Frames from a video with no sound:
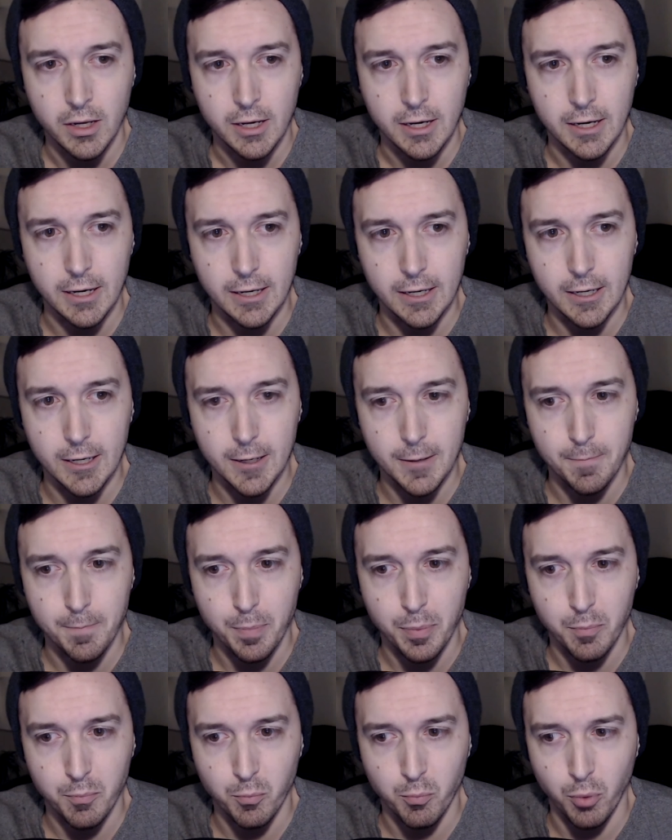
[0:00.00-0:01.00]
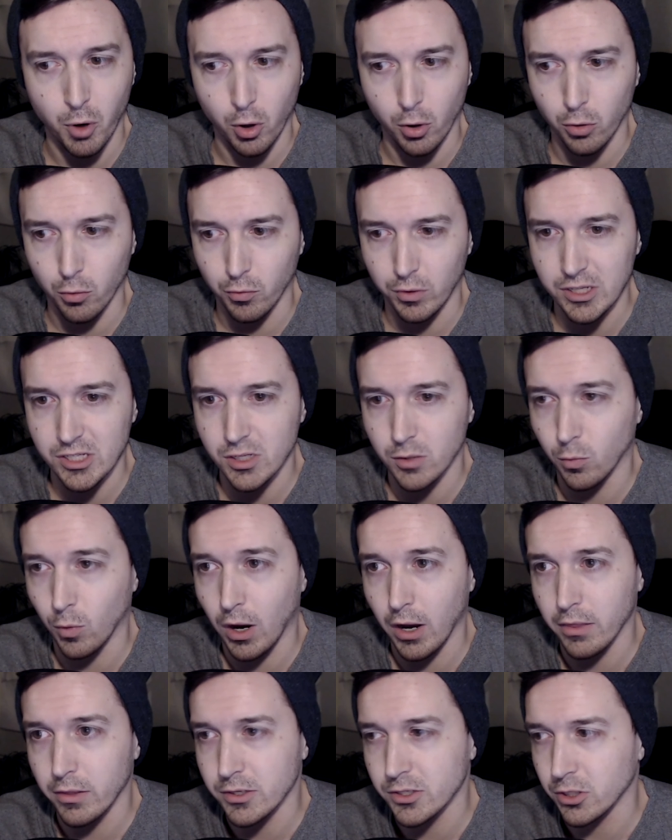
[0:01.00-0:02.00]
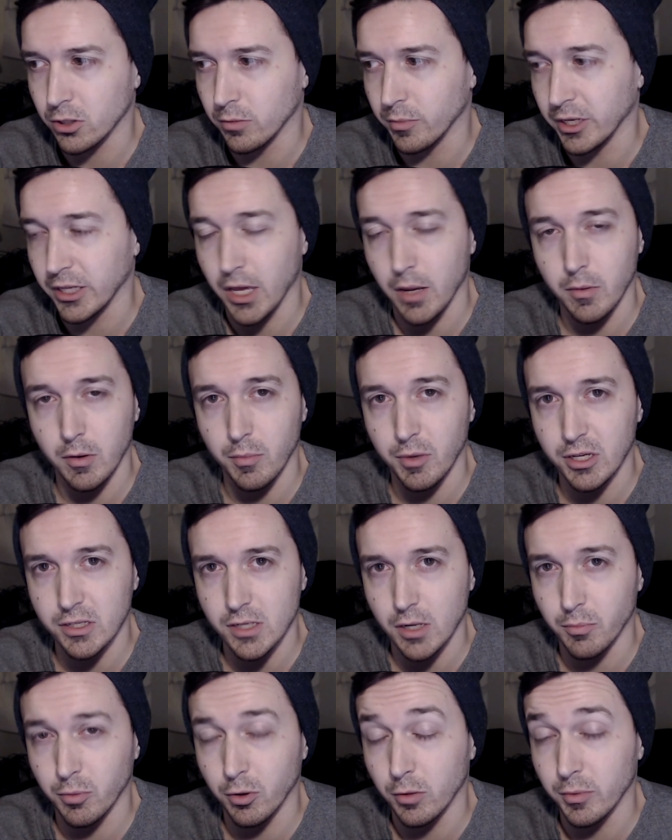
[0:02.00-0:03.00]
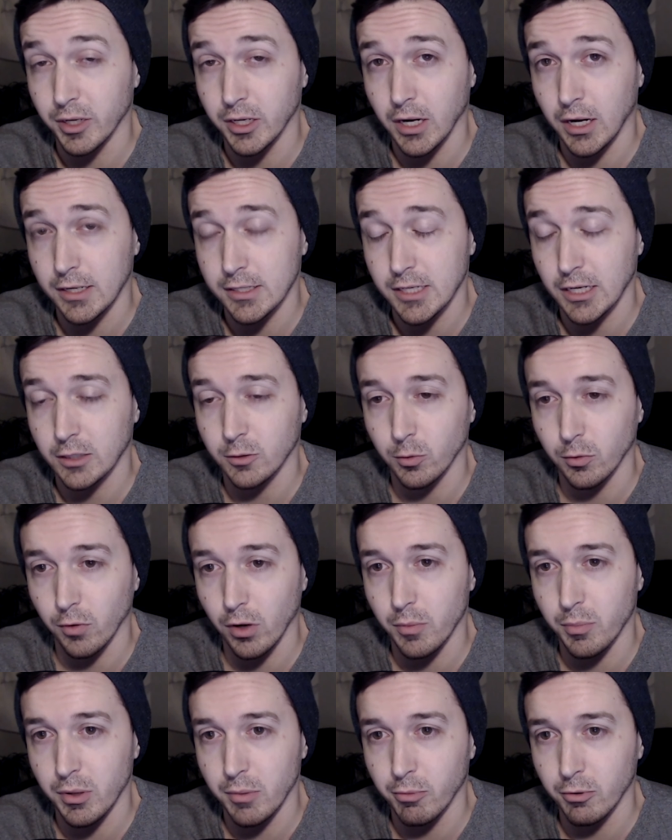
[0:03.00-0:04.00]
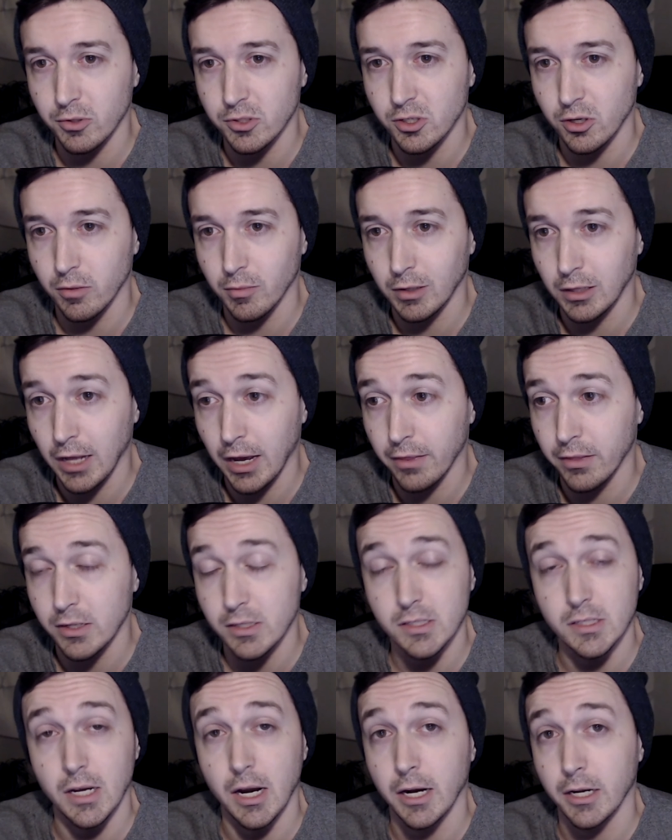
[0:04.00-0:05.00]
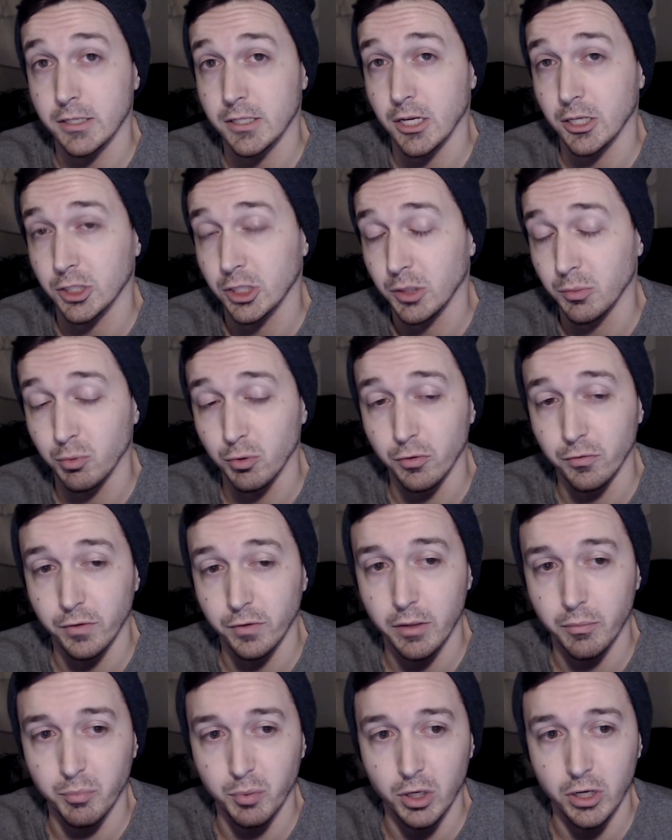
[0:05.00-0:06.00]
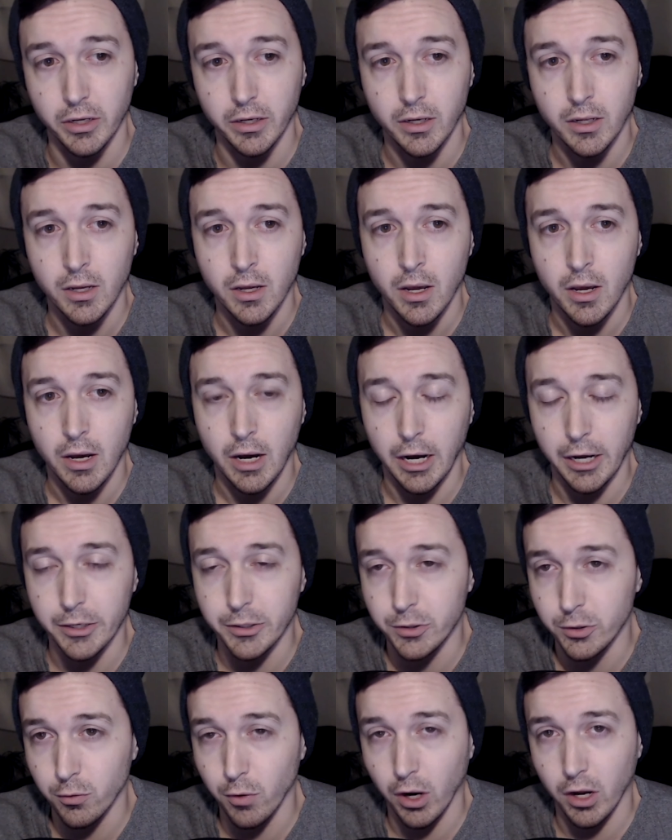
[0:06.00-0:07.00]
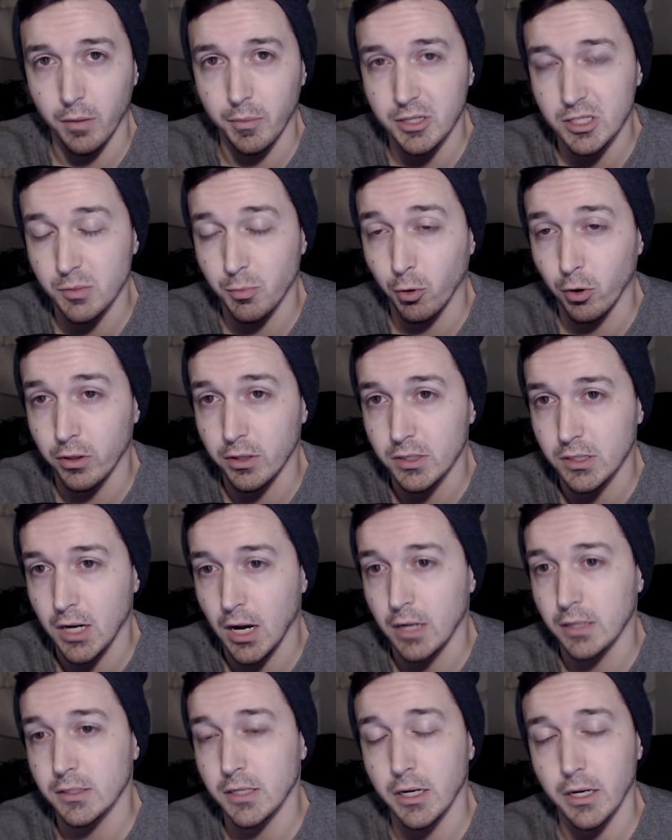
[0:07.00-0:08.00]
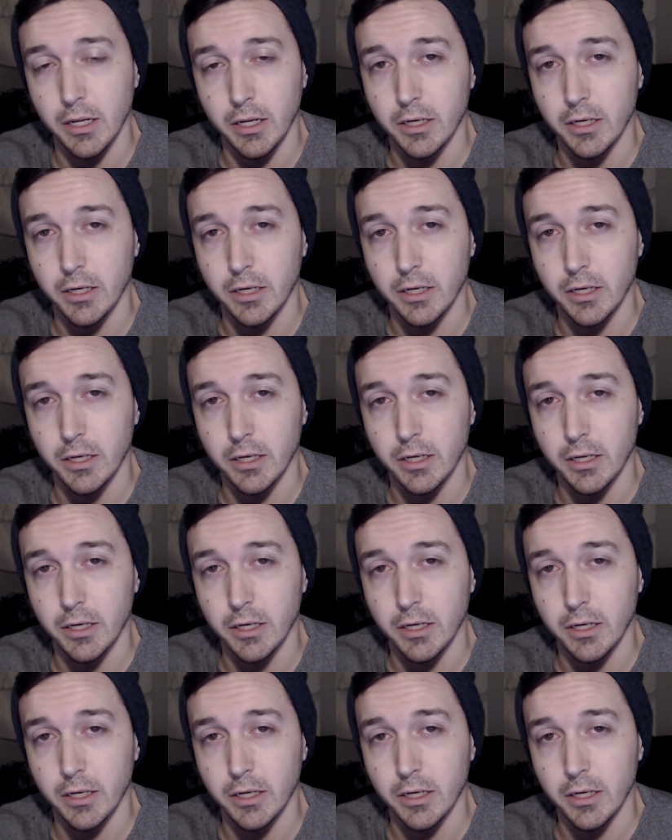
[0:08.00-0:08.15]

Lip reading: Part of the reason why this tournament came to be is I put him in contact with the right people, so I'm glad that Psyonix actually approved But I do recommend supporting this content.